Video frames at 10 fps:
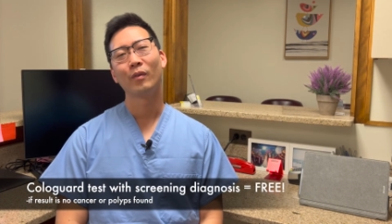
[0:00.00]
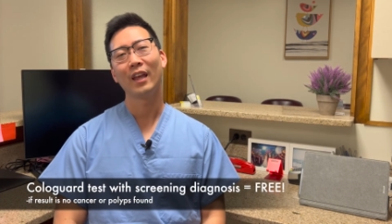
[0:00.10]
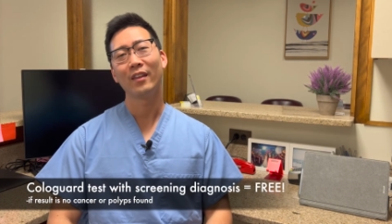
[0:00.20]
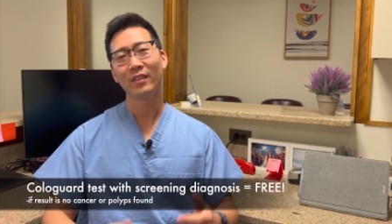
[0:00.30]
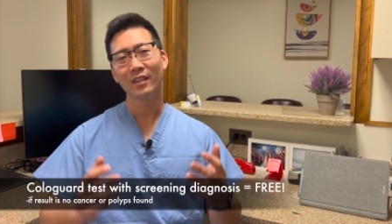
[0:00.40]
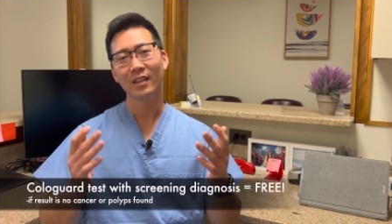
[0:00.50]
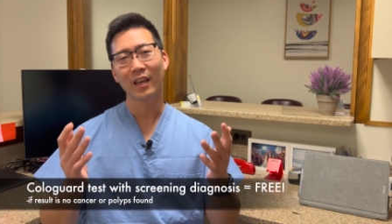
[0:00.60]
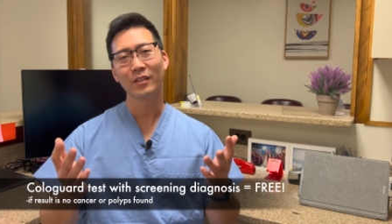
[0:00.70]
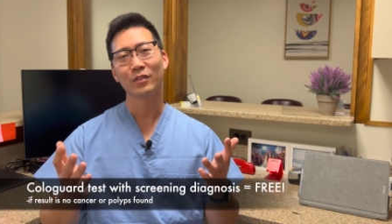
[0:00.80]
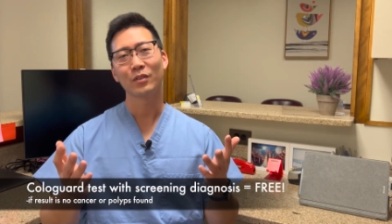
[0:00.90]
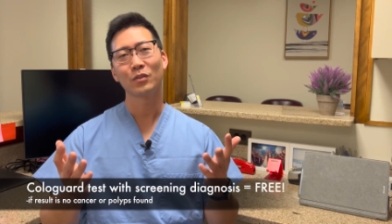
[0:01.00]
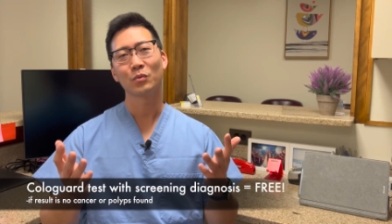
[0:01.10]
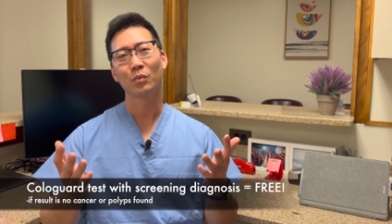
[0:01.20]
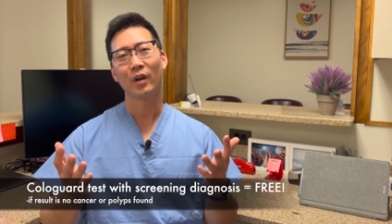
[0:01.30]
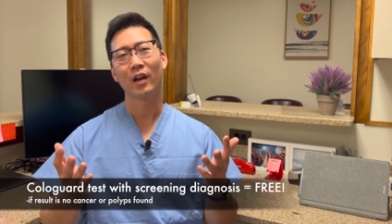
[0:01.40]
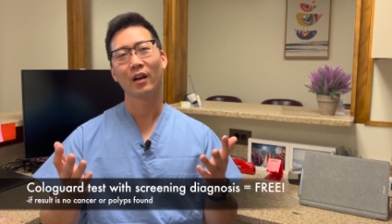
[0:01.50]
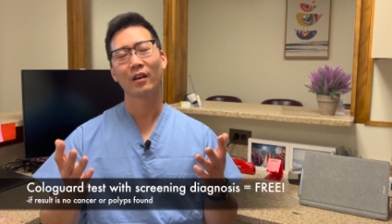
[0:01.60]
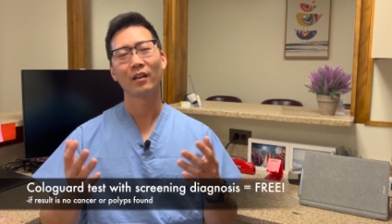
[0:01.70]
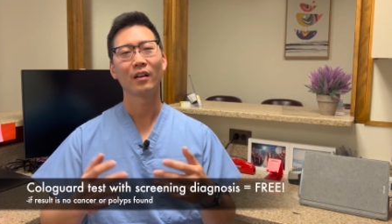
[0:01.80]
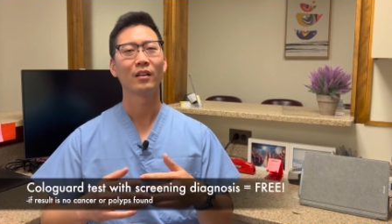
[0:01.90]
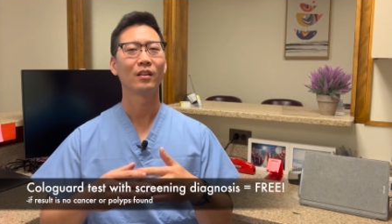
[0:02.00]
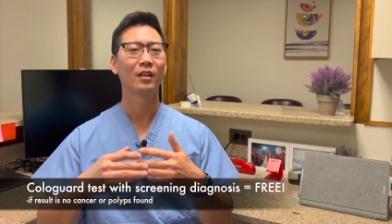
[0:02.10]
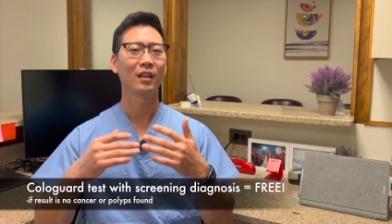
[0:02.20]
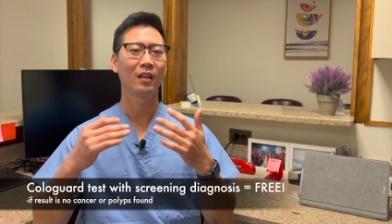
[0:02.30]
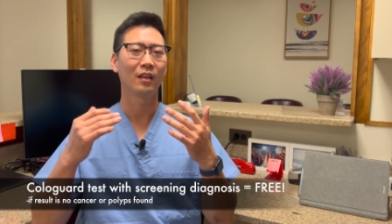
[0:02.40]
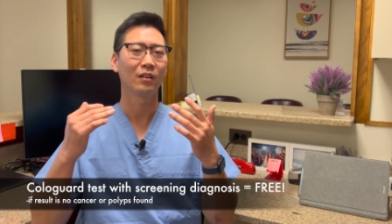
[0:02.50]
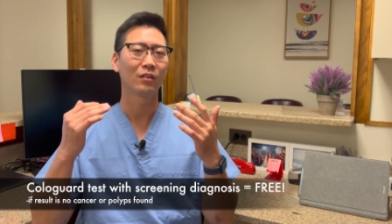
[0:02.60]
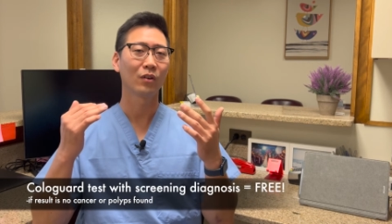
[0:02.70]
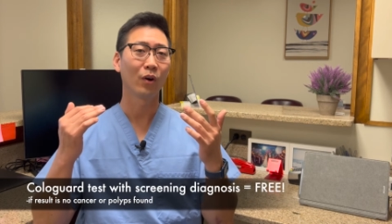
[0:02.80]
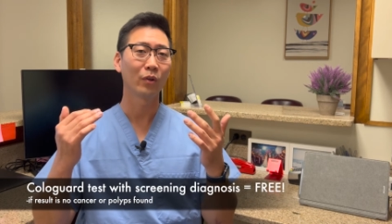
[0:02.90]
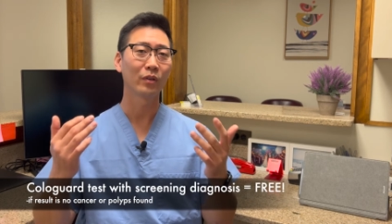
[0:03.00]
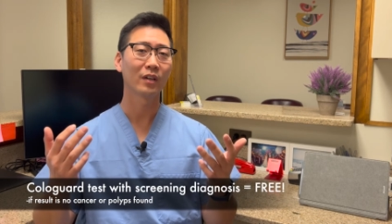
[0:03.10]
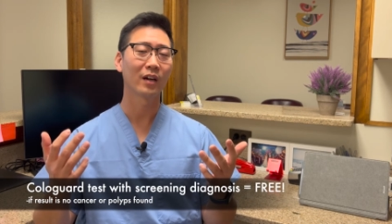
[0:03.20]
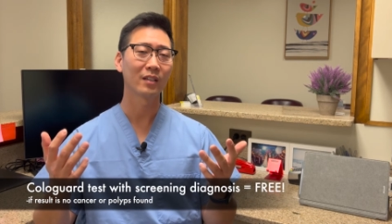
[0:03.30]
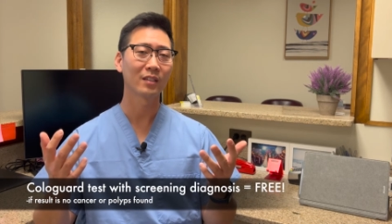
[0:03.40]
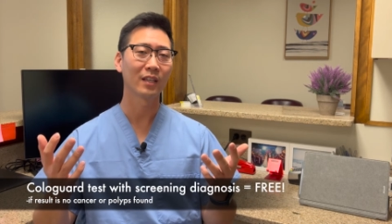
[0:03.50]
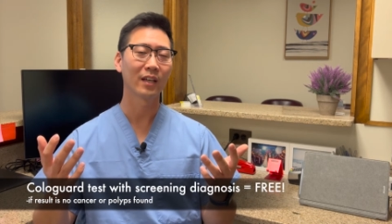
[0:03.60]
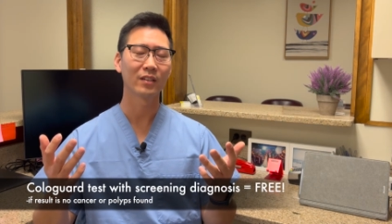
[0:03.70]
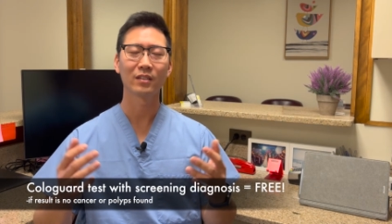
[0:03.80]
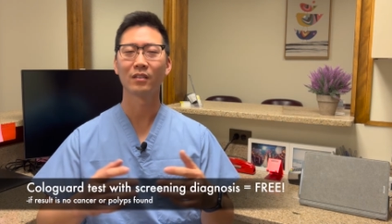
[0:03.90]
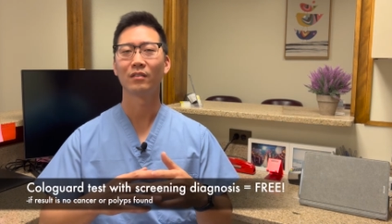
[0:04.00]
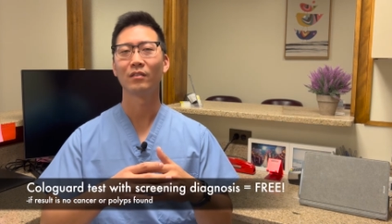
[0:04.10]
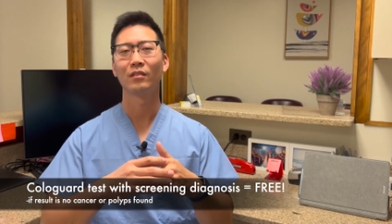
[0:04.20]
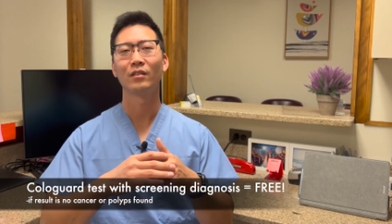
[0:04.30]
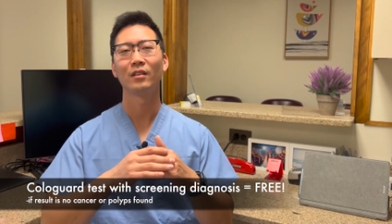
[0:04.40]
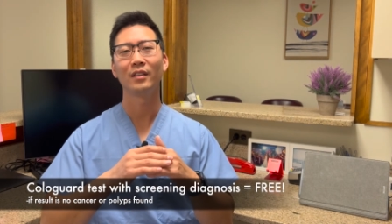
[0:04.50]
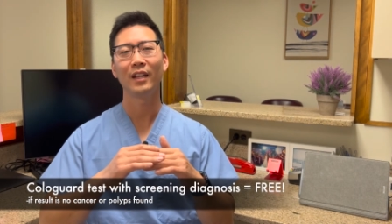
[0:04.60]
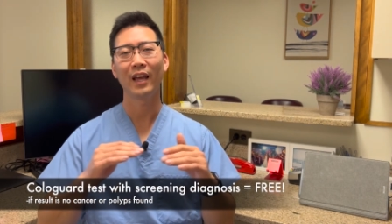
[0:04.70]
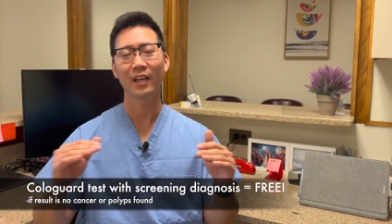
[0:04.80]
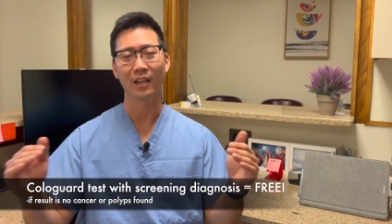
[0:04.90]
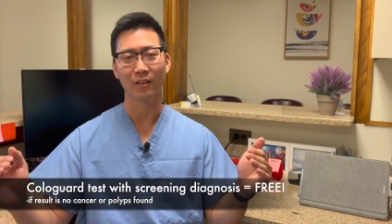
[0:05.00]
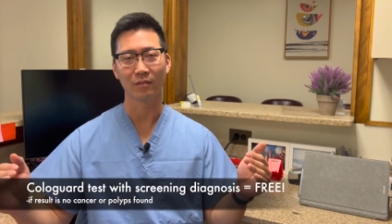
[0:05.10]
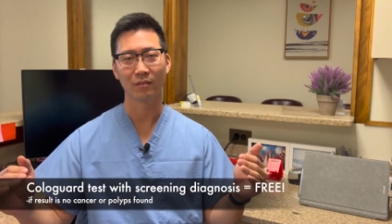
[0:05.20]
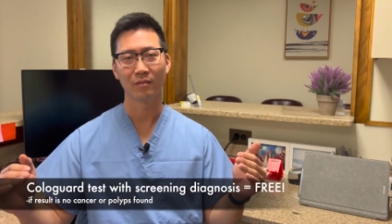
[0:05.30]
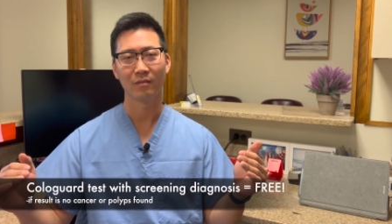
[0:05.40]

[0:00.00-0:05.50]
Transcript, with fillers: In the cases where the Cologuard says negative,